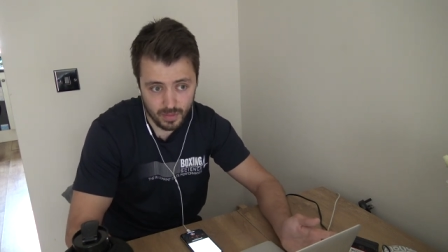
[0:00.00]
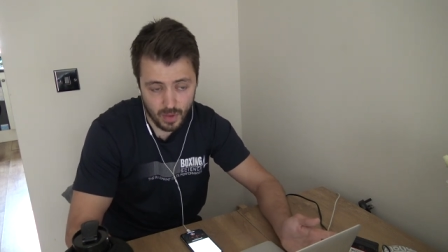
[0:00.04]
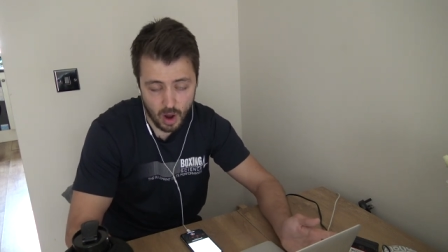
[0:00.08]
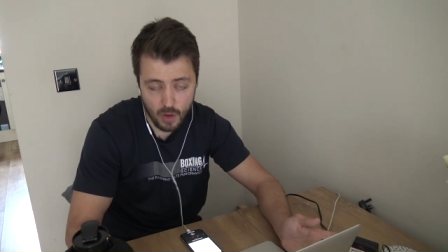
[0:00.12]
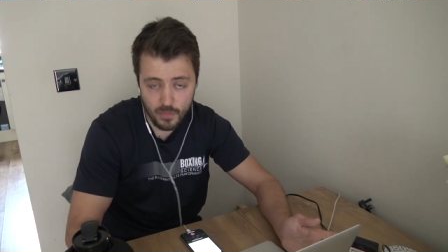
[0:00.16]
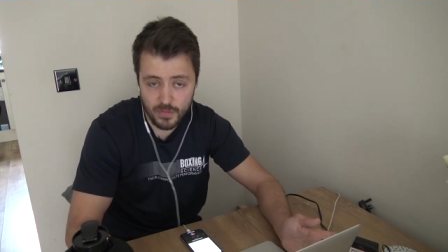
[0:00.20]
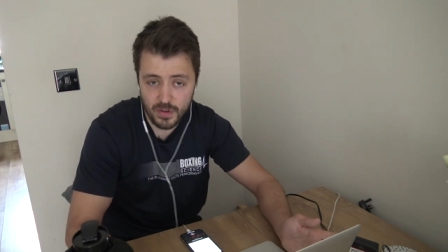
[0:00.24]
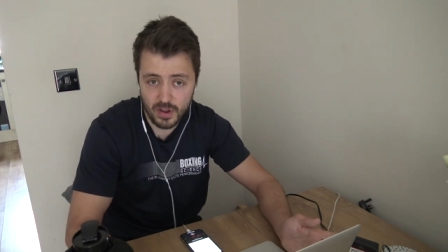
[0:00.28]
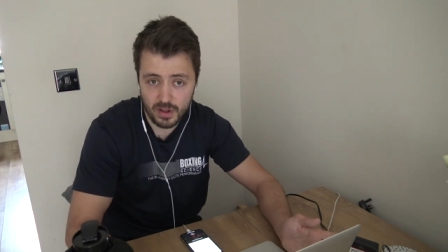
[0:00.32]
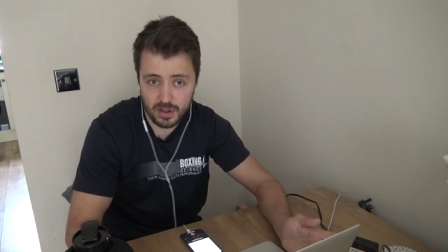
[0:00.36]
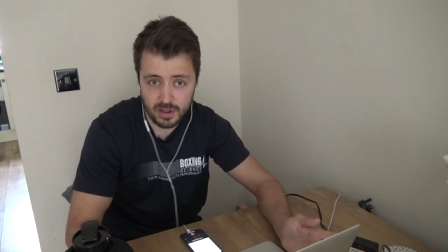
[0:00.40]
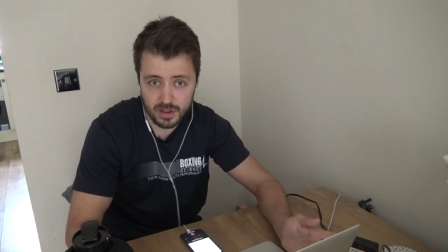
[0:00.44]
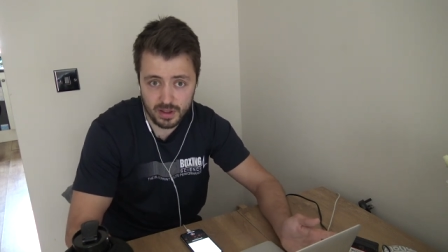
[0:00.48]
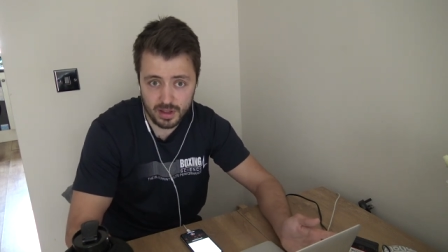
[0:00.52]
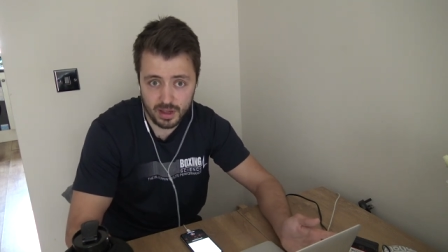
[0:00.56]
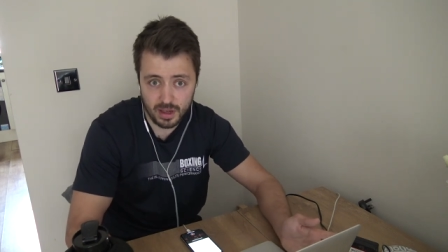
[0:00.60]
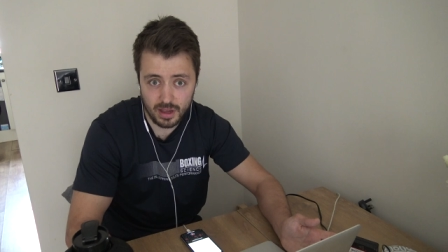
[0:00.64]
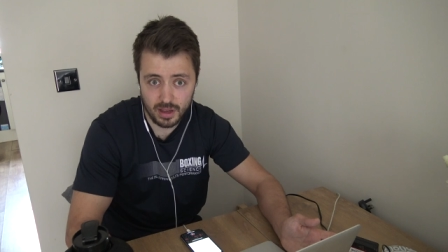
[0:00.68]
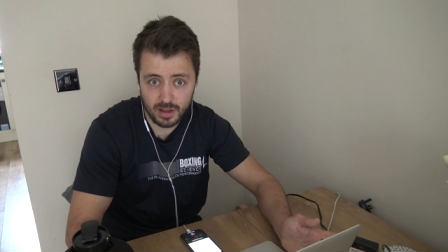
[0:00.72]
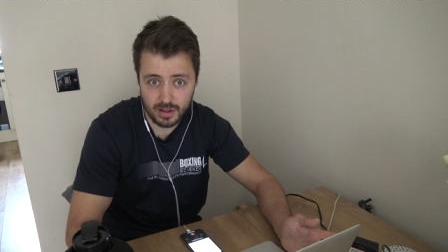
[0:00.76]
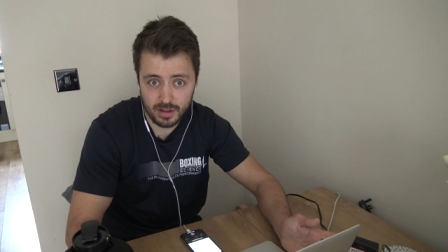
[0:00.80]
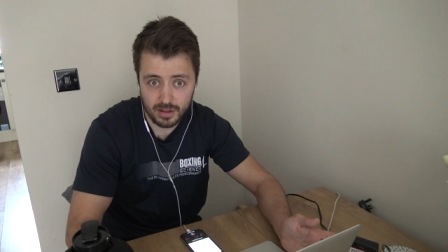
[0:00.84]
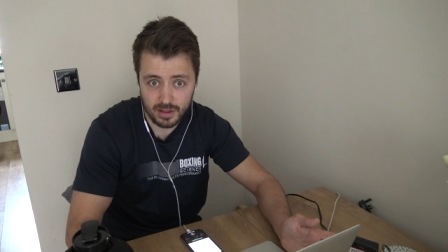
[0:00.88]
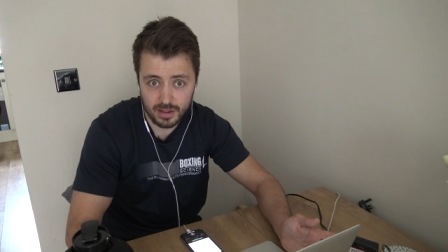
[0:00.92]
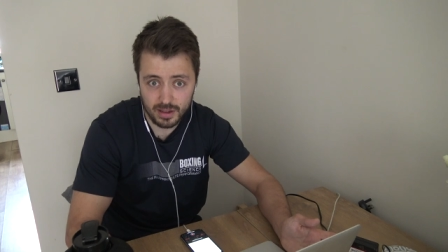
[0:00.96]
obvious
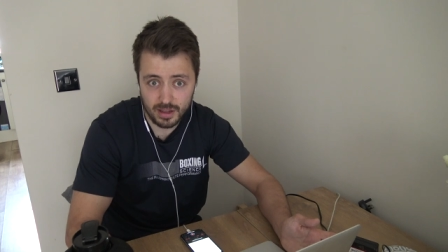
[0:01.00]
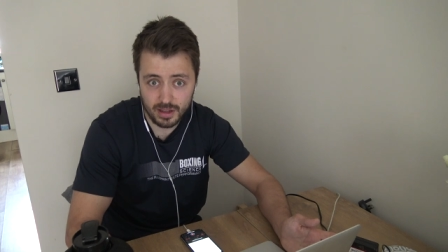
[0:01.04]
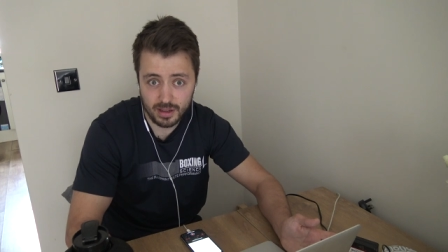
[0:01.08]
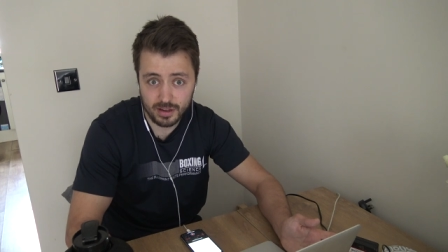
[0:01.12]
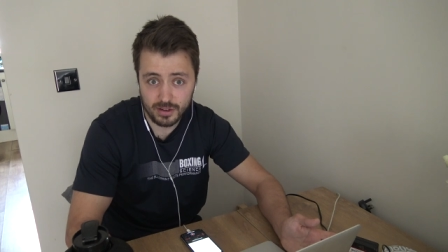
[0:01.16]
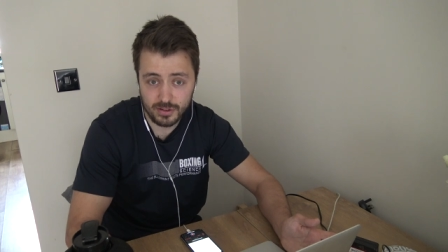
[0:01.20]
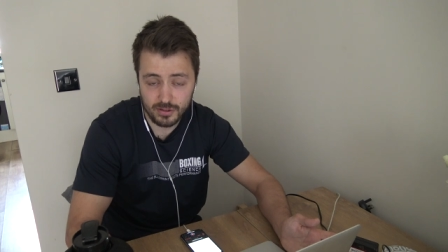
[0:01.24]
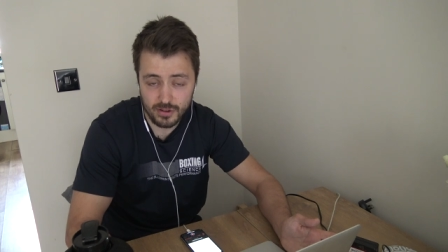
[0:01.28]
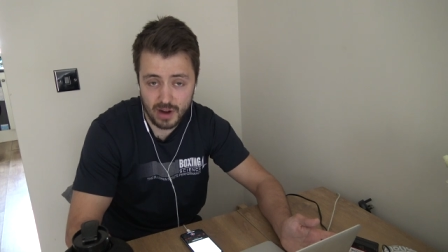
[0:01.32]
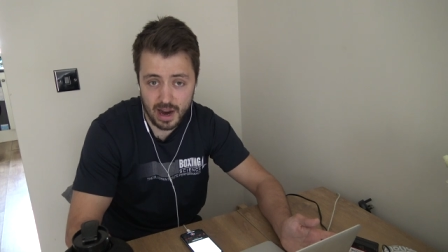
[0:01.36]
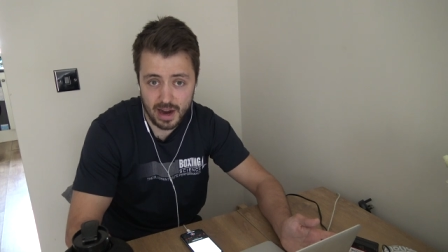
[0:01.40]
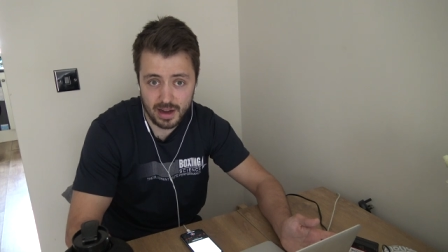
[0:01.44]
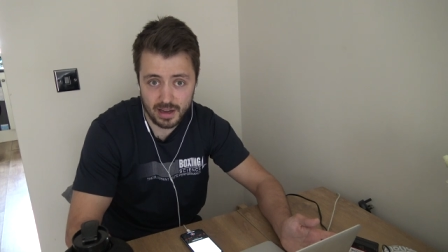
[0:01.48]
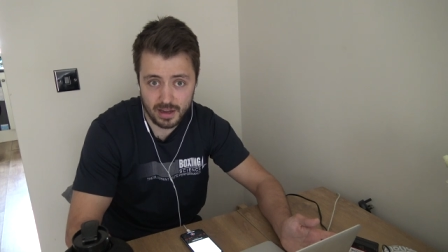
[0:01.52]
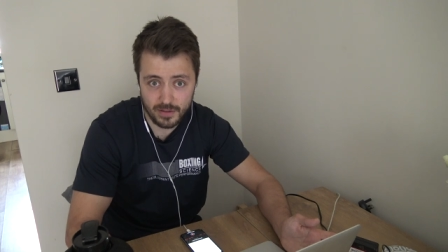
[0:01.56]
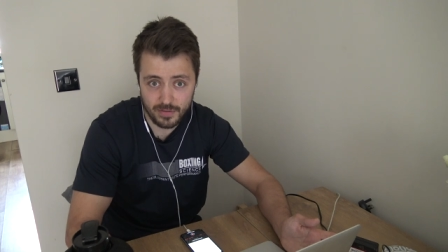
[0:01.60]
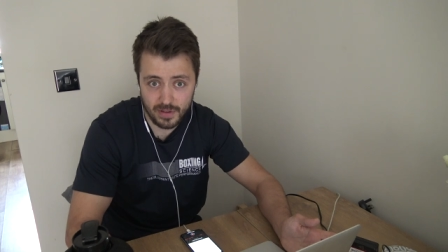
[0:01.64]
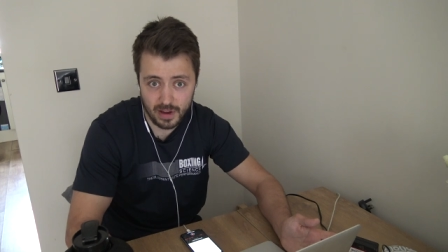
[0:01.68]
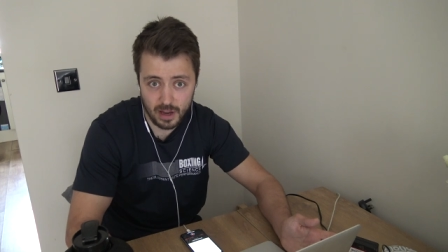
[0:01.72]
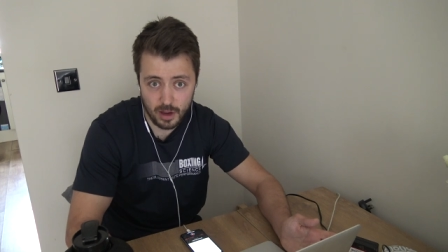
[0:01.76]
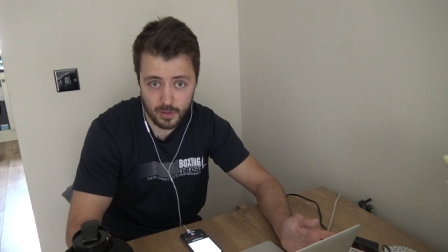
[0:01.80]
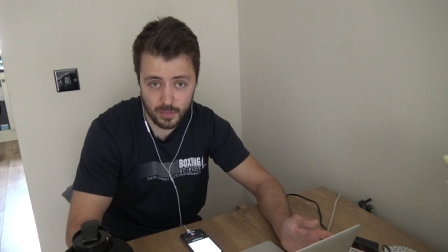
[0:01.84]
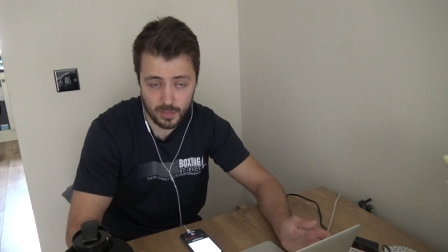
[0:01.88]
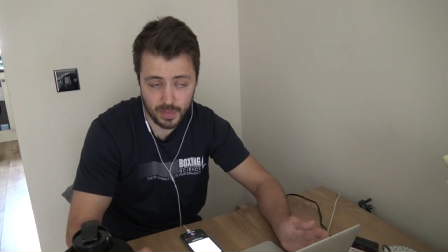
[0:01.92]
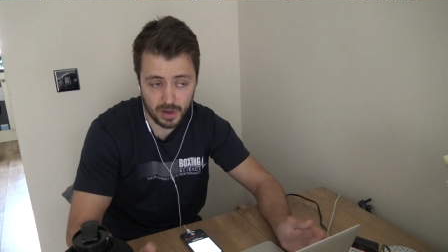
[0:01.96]
to, to try and
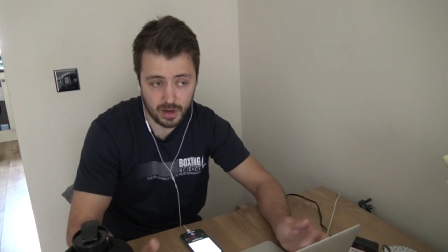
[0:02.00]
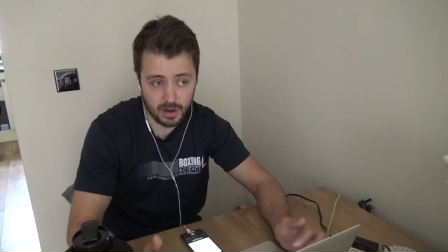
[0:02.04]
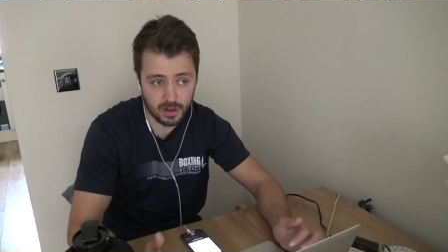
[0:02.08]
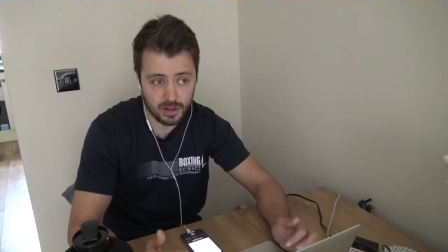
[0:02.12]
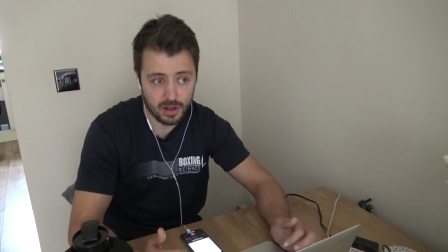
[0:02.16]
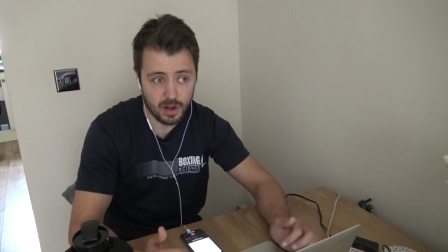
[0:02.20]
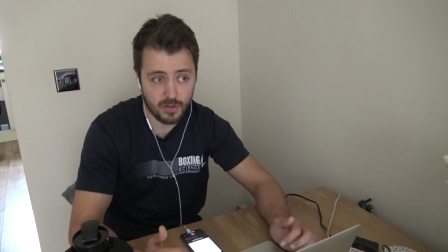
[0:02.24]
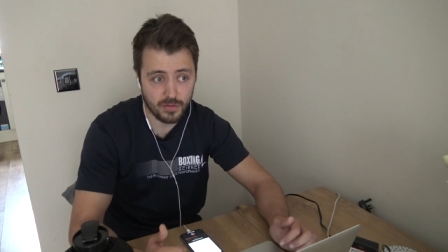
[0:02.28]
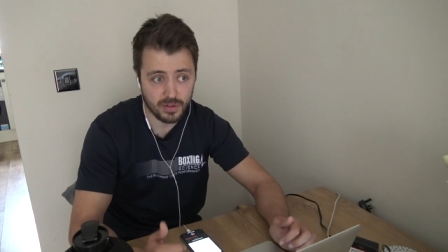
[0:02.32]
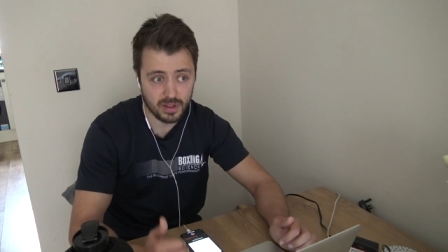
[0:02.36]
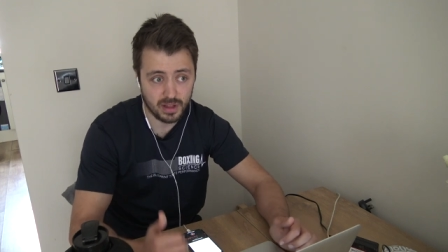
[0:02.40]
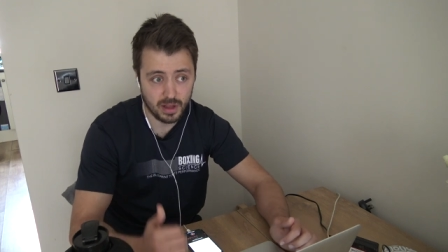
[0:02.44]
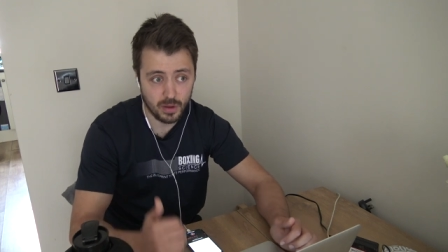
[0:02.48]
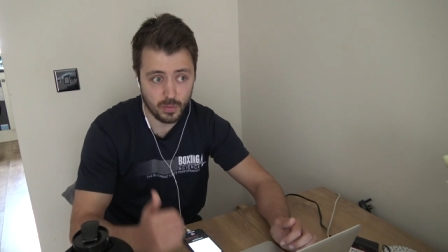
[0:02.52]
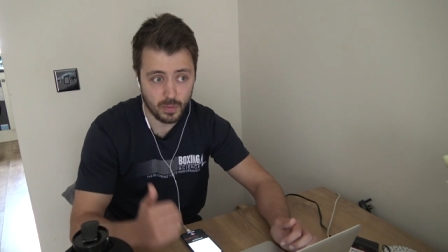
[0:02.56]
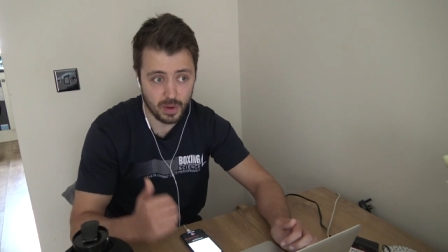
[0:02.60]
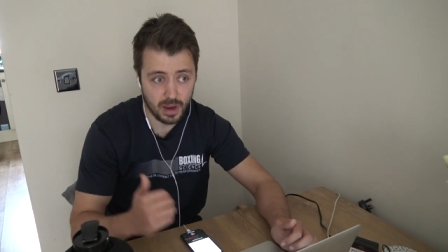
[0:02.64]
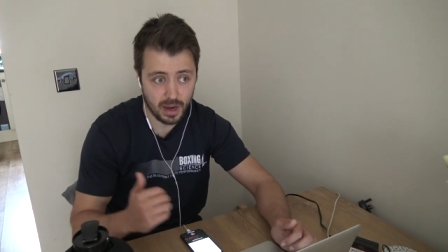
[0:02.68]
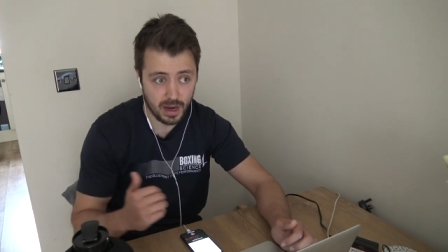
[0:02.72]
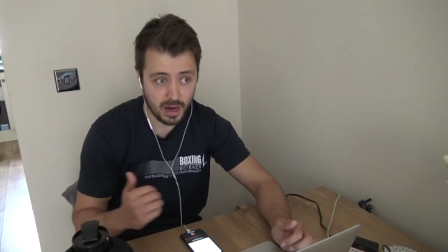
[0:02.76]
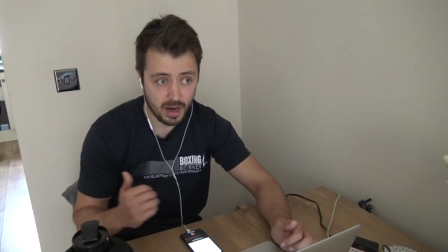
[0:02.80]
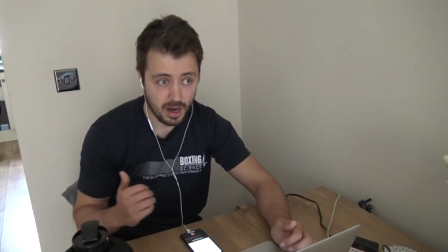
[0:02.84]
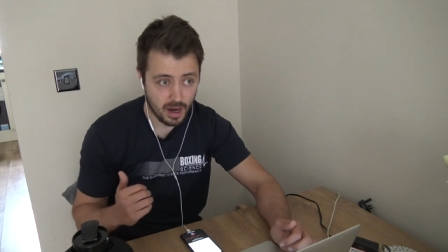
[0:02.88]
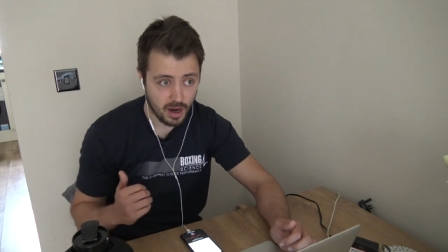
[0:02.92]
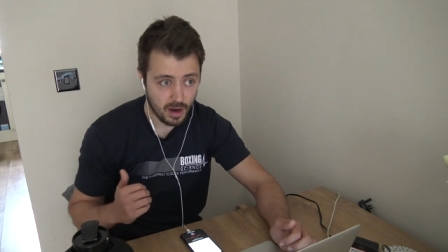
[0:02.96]
develop because obviously
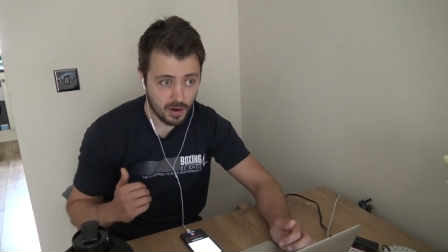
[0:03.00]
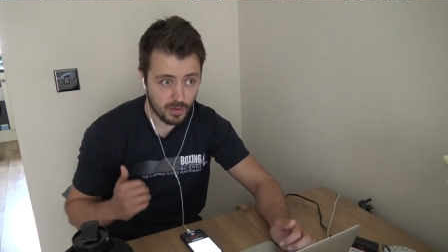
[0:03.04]
we're,